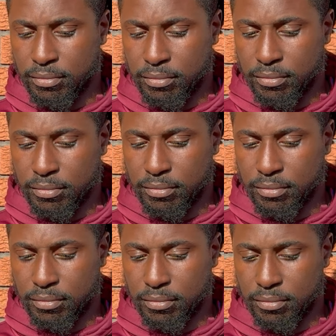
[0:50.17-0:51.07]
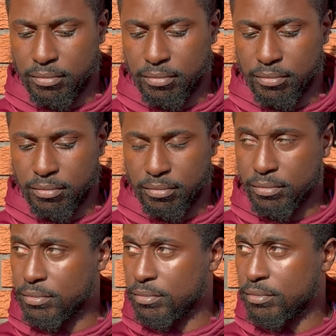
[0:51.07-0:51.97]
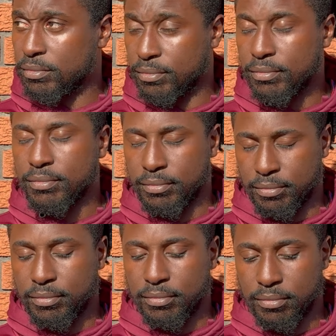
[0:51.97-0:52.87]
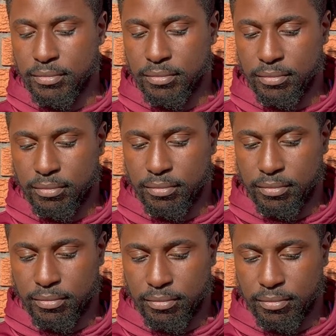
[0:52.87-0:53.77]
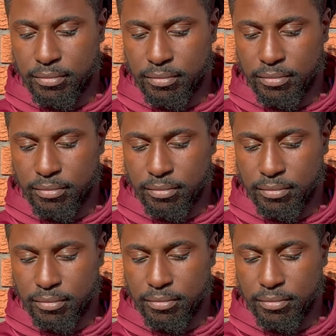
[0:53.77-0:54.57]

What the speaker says: (silent)